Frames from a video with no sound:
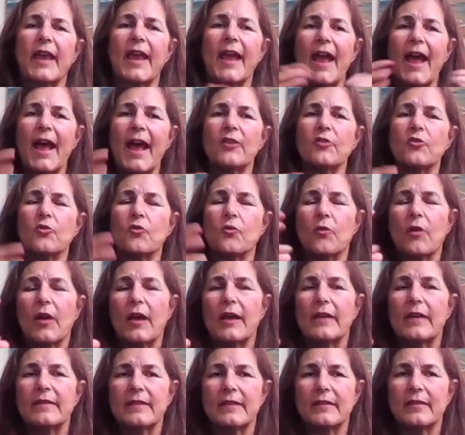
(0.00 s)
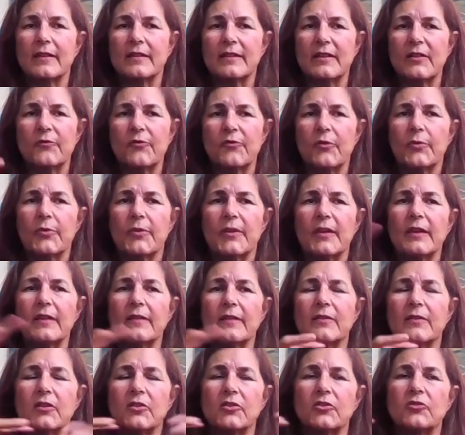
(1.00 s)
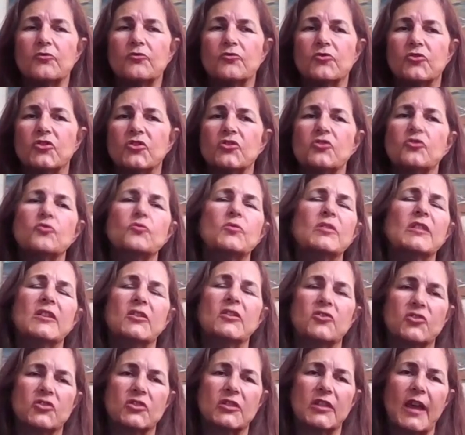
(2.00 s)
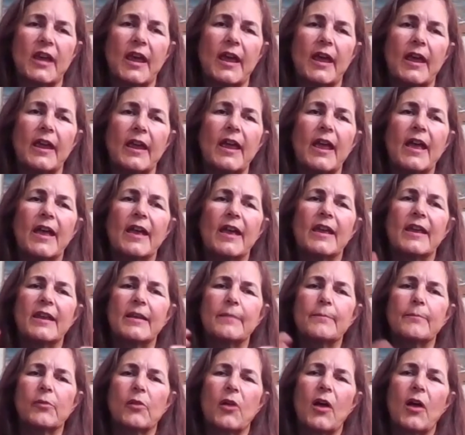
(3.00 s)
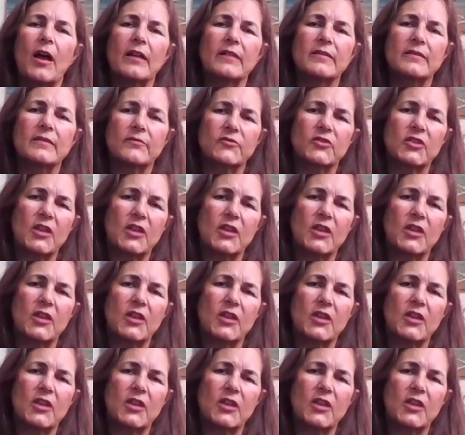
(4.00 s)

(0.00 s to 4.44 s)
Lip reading: categorizing the different things that you do each day in blocks of